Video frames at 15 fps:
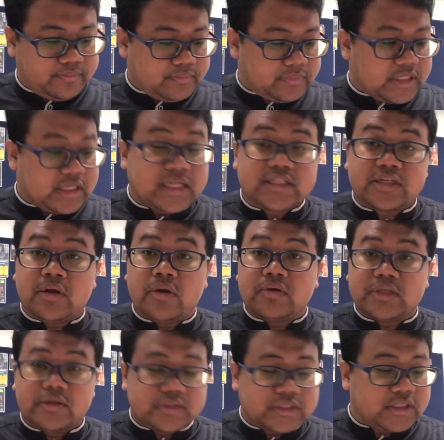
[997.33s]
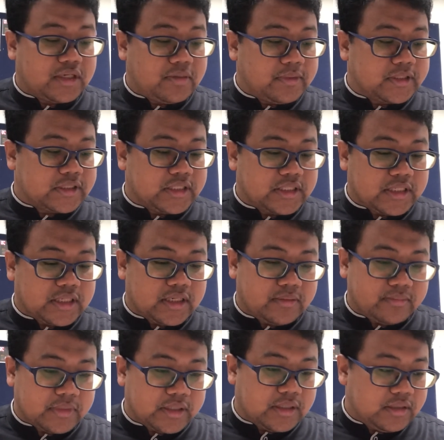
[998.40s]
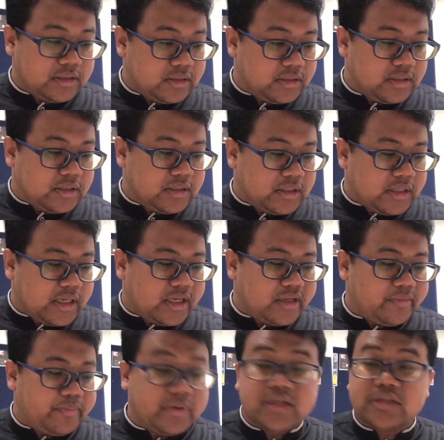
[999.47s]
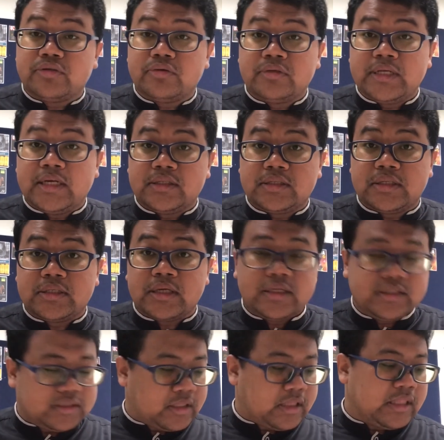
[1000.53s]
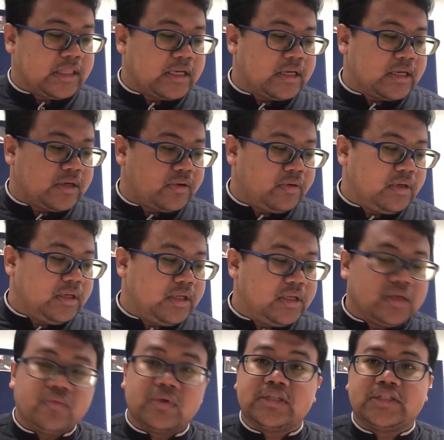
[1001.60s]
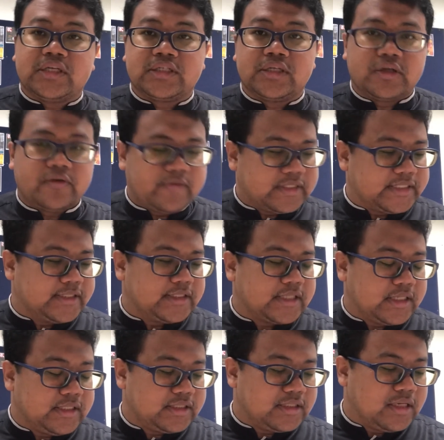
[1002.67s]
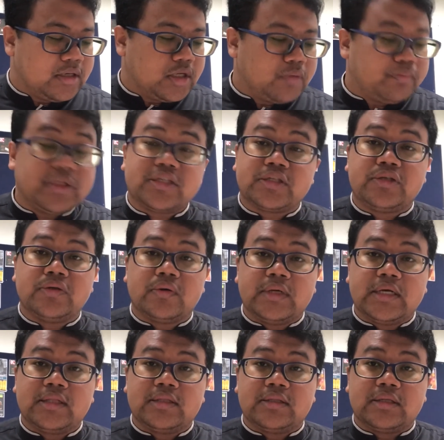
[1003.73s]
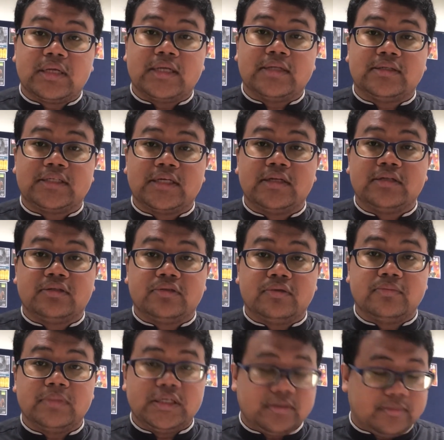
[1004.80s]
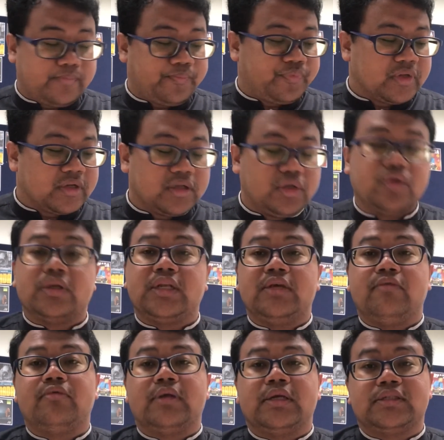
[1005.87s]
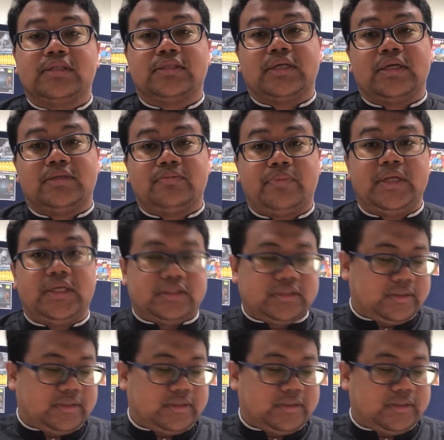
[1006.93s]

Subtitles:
Let's close our study by sitting alhamdulillah, and please do the exercise. There are only one section of exercise. Please do it and send it to me. Don't leave your exercise, please.